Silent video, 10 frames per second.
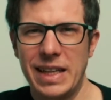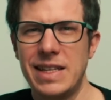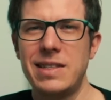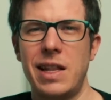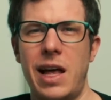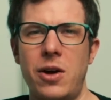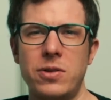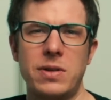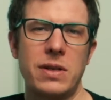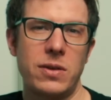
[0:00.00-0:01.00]
This
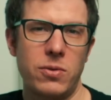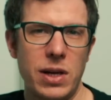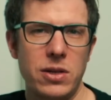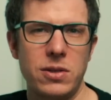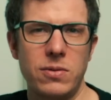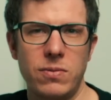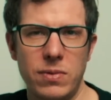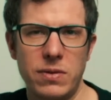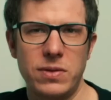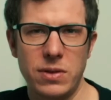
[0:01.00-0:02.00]
allows integration
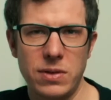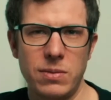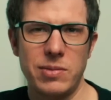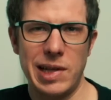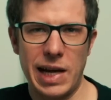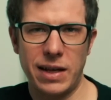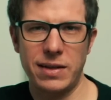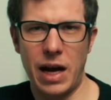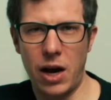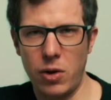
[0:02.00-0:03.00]
with systems like
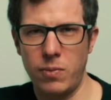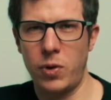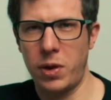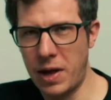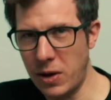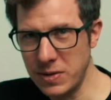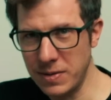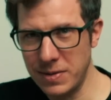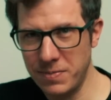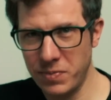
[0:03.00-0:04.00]
the
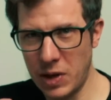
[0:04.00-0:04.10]
RM1000,